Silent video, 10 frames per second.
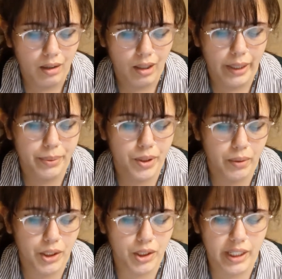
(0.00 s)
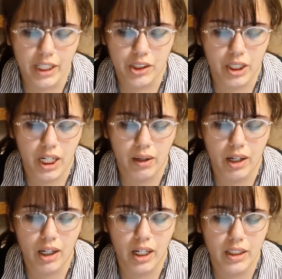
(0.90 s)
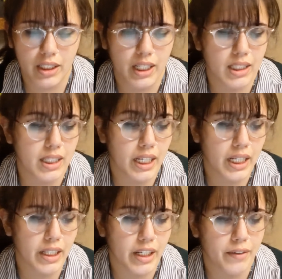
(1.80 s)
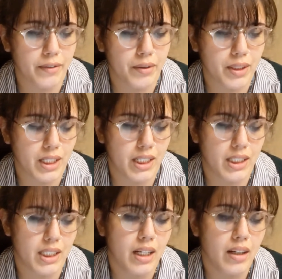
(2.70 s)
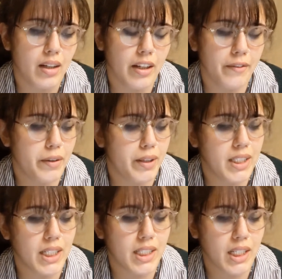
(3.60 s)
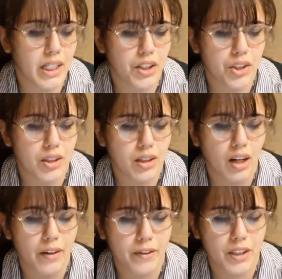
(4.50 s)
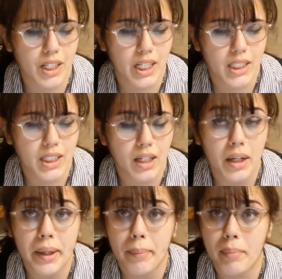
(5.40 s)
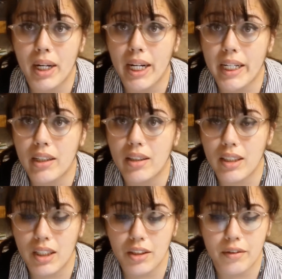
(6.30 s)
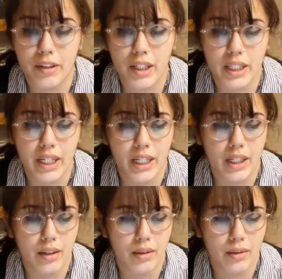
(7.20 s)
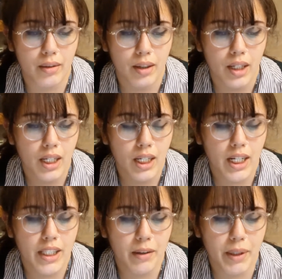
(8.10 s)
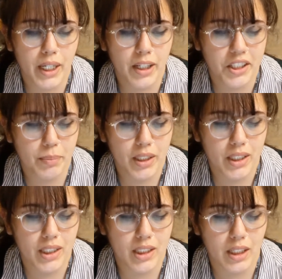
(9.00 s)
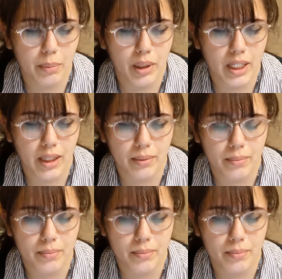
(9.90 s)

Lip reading: I'm sure we should not shut out our hearts against the healing influences that nature offers us, but I understand your feeling. I think we all experience the same thing.